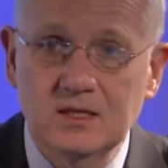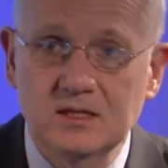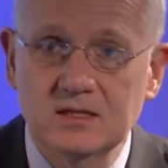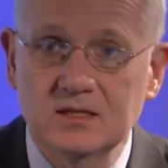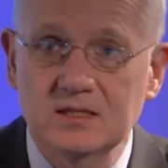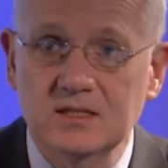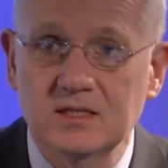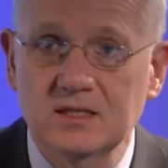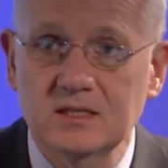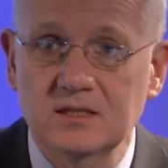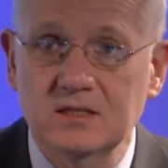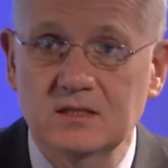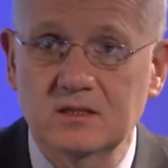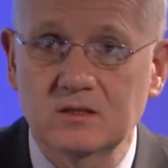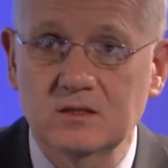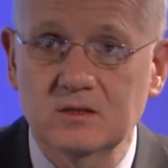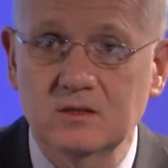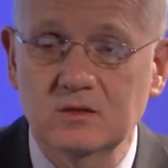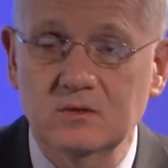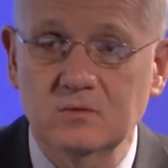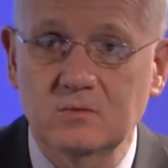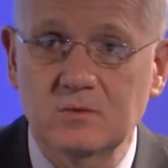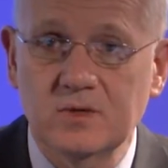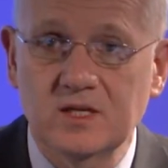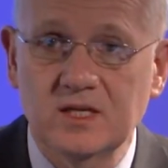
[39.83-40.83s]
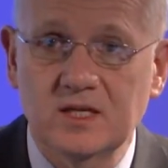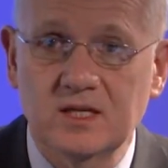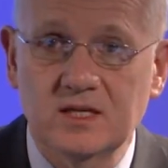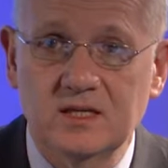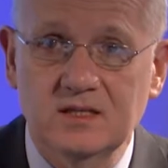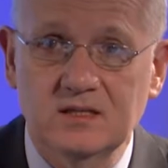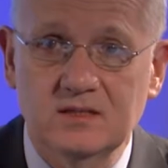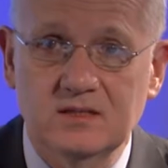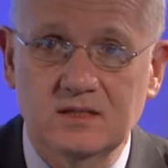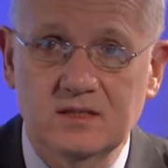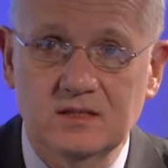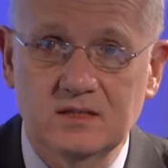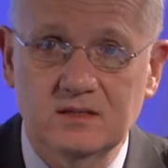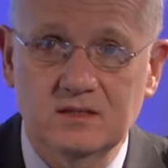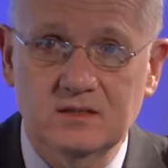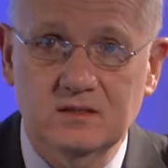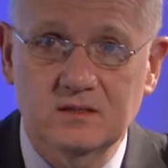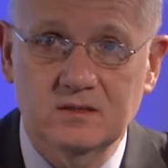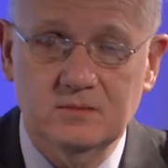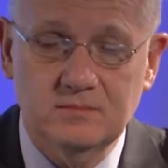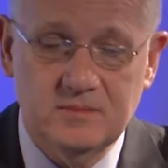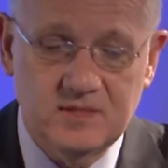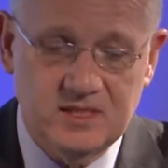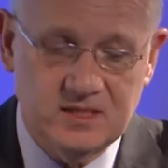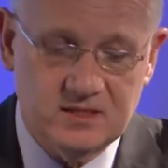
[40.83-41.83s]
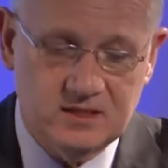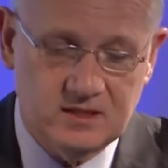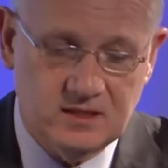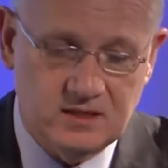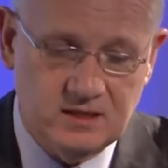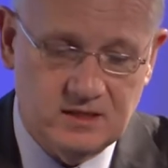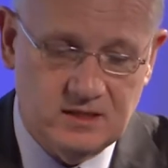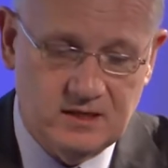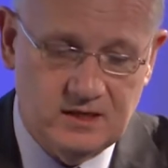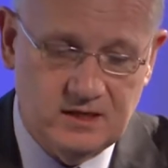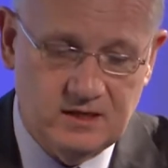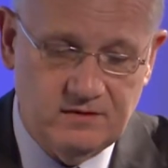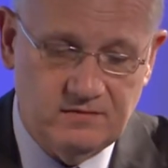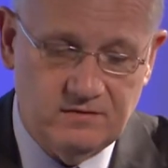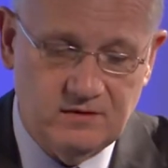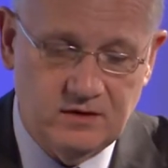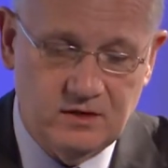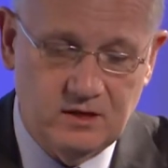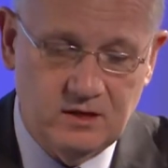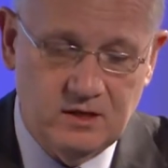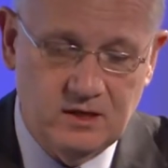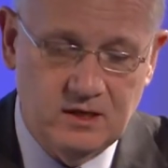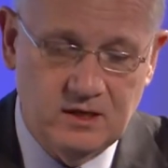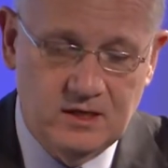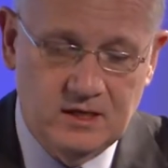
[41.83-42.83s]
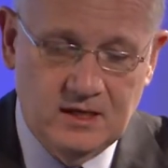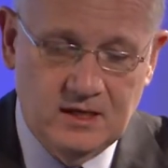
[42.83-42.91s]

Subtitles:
that we had at ministerial level,